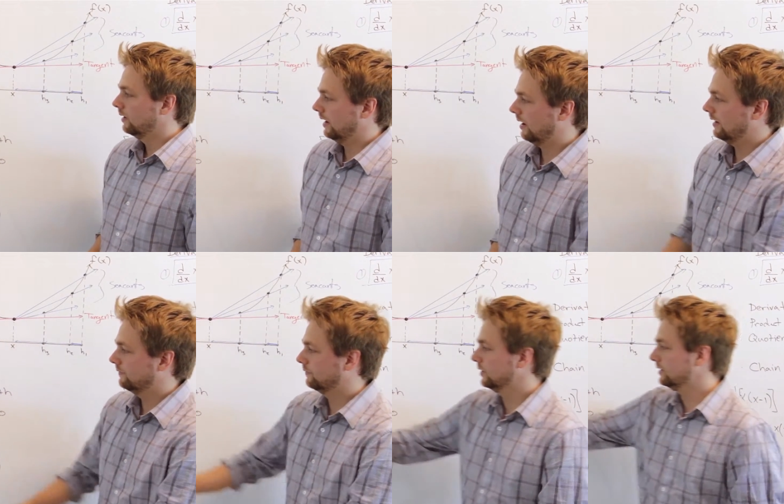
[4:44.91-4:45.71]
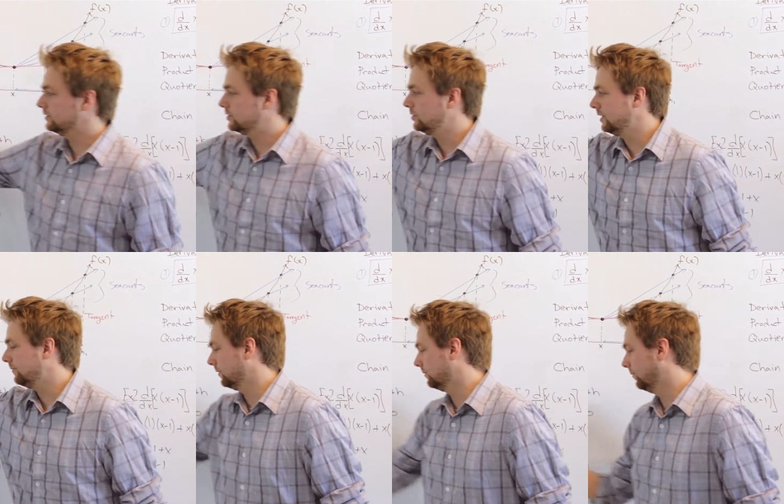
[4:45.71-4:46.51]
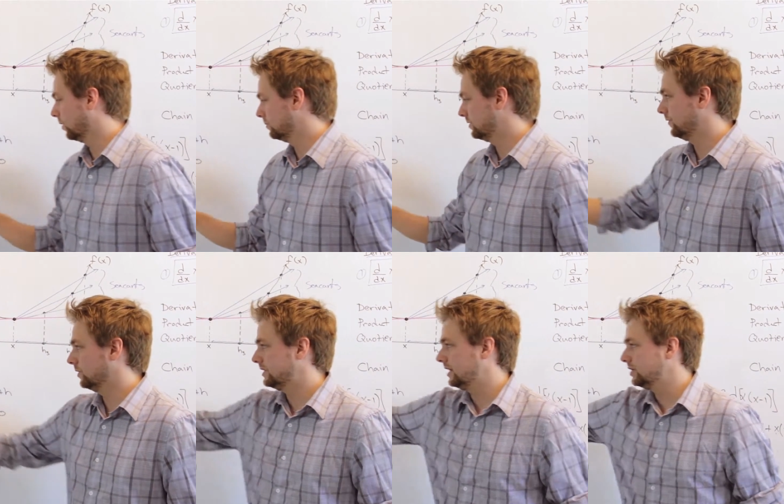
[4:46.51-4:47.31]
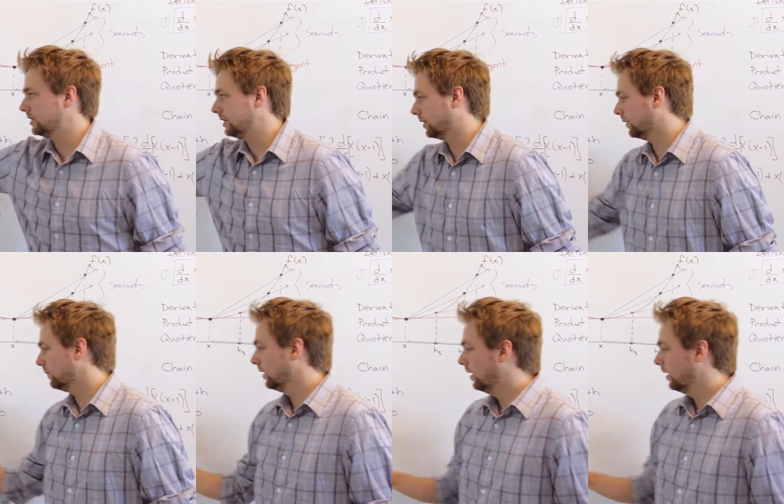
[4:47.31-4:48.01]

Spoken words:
Now I have written two different forms of notation here.